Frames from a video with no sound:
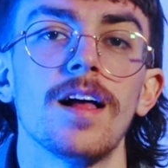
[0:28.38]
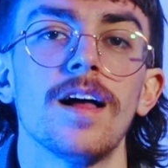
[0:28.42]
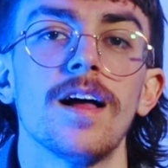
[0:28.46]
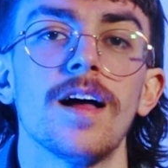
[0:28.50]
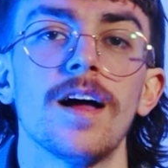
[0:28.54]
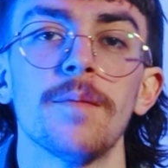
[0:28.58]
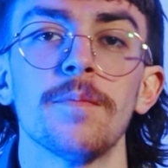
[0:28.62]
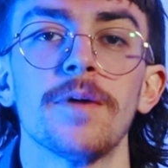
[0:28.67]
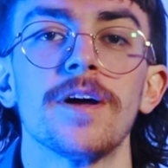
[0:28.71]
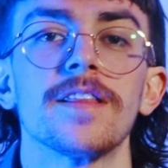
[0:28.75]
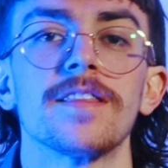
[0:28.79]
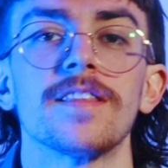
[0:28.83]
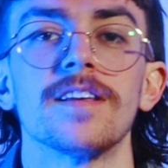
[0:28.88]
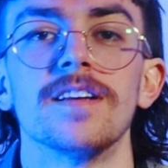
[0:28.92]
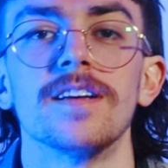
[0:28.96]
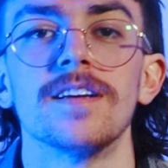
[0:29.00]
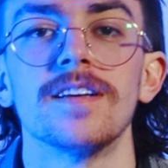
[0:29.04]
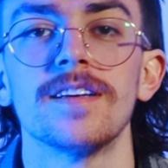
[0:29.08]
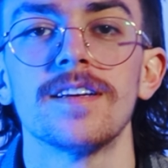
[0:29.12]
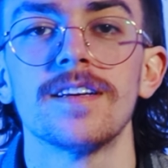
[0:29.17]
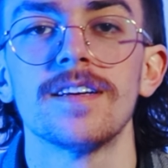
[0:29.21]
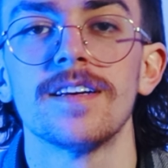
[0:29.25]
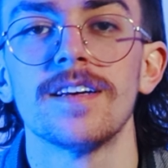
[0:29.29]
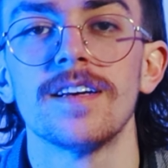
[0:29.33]
I'm Anthony.
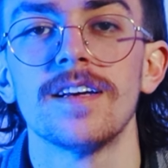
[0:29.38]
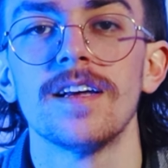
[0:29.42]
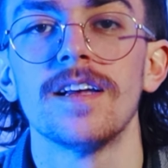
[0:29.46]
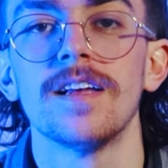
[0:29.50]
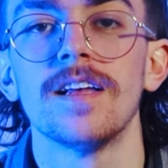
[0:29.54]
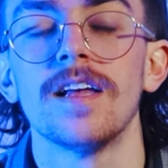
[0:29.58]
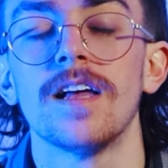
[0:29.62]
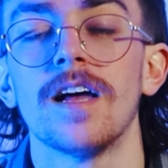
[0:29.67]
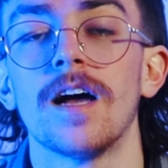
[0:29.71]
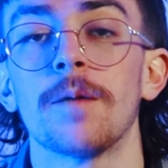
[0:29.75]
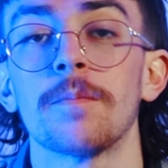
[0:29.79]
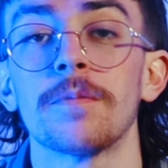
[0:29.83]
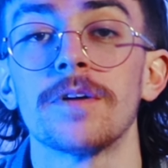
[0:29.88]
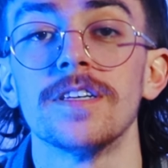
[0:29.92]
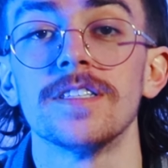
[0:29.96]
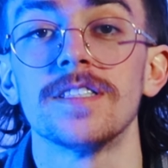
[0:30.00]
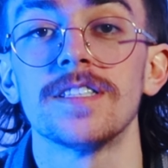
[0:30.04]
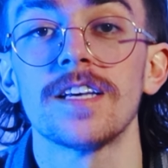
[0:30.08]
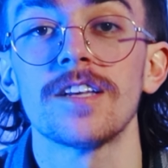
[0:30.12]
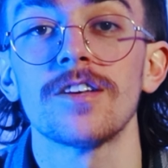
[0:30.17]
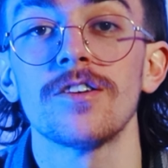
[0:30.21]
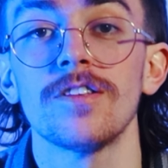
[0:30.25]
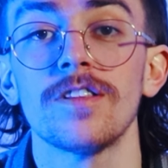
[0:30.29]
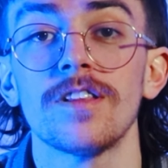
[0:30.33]
I'm gonna
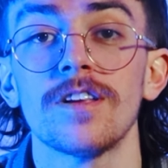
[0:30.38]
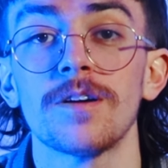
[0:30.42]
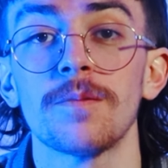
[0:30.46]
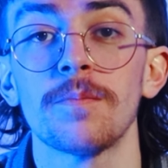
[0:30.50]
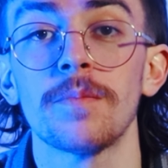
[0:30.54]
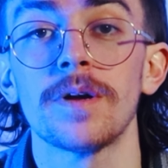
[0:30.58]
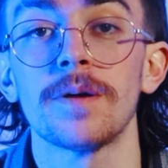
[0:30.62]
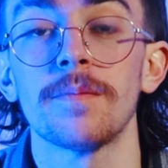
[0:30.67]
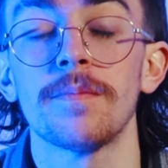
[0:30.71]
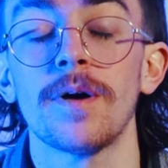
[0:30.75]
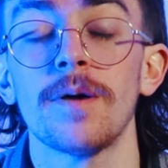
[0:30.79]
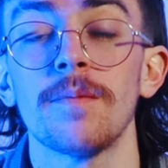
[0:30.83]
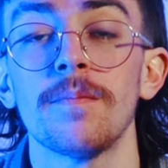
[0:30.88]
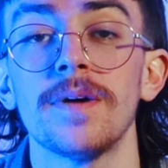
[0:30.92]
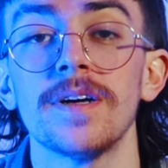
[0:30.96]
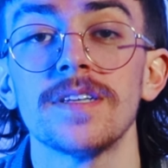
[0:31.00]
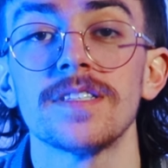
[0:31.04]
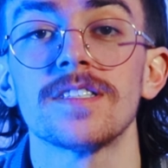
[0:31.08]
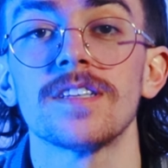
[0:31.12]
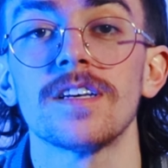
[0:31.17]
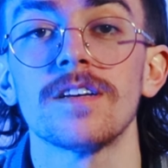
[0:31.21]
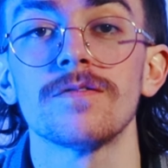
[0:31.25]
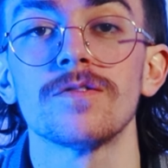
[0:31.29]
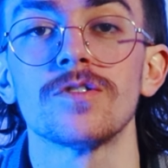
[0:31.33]
tell you a little bit about
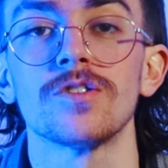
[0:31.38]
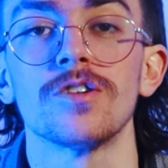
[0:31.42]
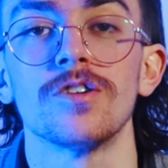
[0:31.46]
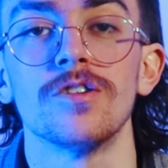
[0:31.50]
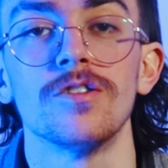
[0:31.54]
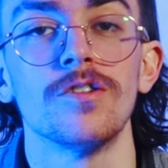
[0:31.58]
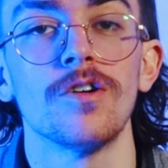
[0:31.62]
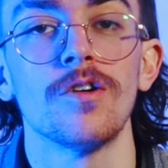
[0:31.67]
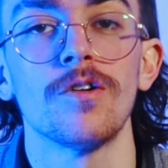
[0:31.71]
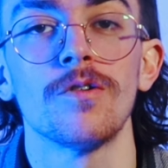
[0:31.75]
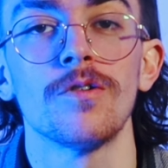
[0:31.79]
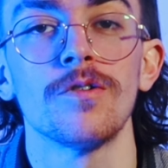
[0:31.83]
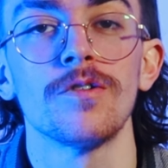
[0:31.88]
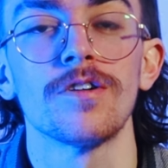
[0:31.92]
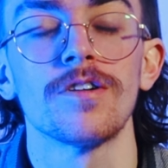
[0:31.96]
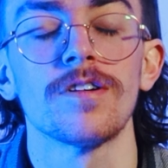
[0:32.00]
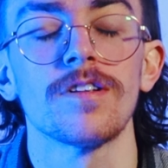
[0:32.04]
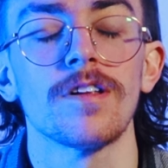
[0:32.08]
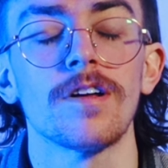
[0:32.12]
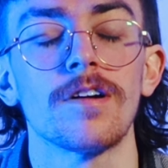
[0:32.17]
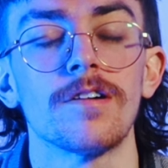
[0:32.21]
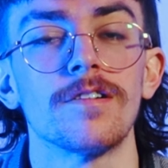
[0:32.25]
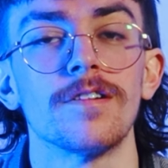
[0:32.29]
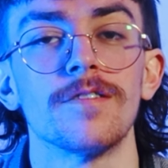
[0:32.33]
myself so you know who you're
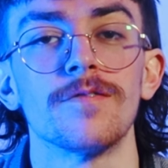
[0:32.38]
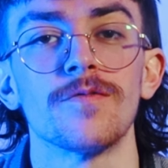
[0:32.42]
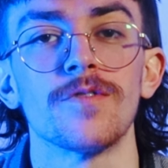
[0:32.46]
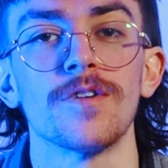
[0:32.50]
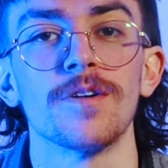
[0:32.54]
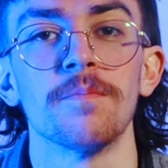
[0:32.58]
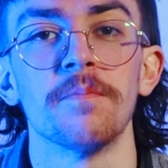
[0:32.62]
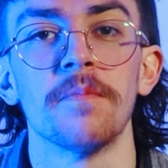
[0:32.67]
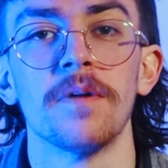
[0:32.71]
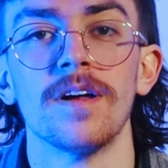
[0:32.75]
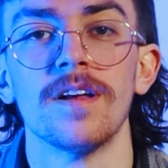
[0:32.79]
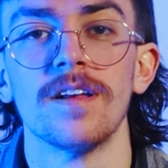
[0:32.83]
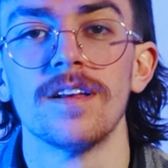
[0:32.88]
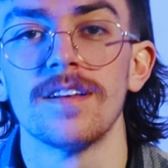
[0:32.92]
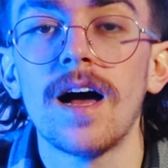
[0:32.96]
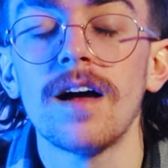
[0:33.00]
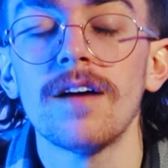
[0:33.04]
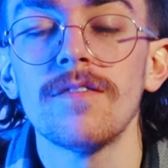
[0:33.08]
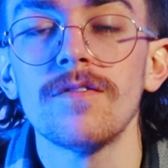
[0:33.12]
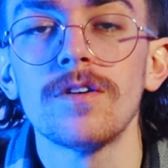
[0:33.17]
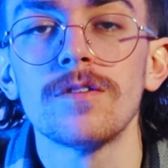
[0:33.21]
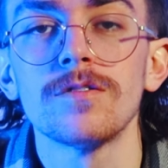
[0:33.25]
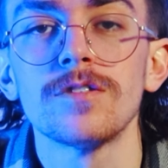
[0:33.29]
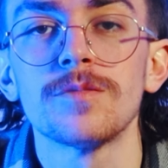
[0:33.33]
learning from.
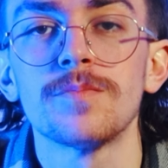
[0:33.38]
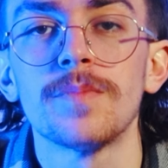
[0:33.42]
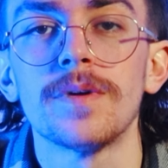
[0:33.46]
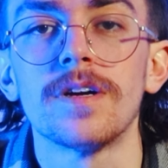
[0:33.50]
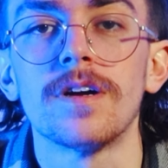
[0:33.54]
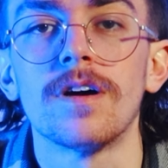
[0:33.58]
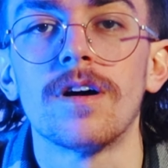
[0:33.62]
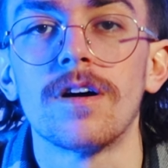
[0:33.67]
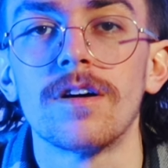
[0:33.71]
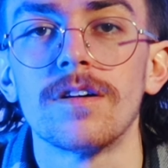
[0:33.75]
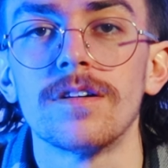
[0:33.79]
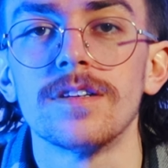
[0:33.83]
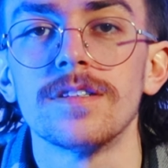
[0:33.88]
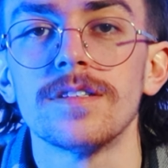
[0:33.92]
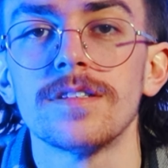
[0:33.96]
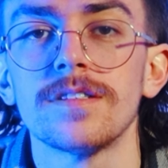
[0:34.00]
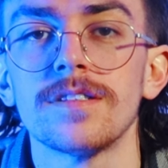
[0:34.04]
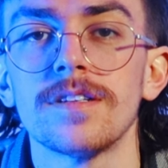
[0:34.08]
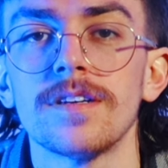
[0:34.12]
I've always been an artist.